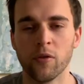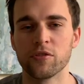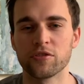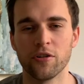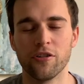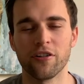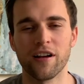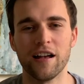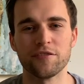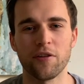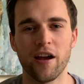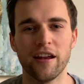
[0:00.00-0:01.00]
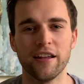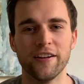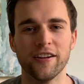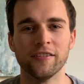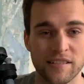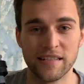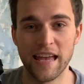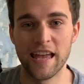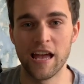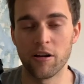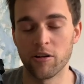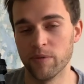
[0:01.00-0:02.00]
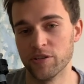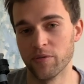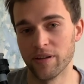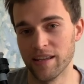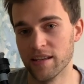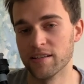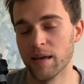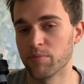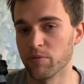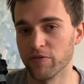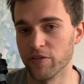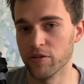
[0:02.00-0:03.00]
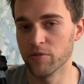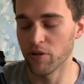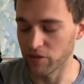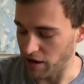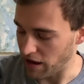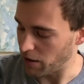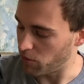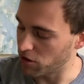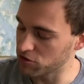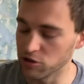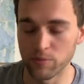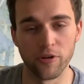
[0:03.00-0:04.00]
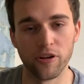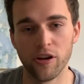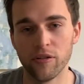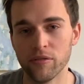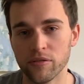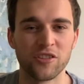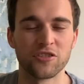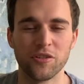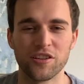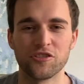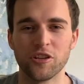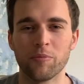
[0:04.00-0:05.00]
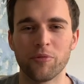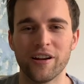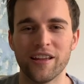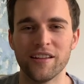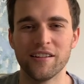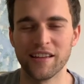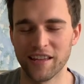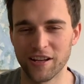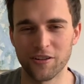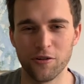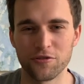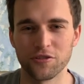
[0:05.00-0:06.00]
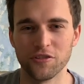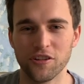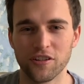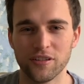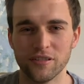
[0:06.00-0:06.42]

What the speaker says: What's going on, guys? Ryan here. Today I'm going to be doing an in-depth review on the iWALK 2.0. So let's jump right in and get a closer look.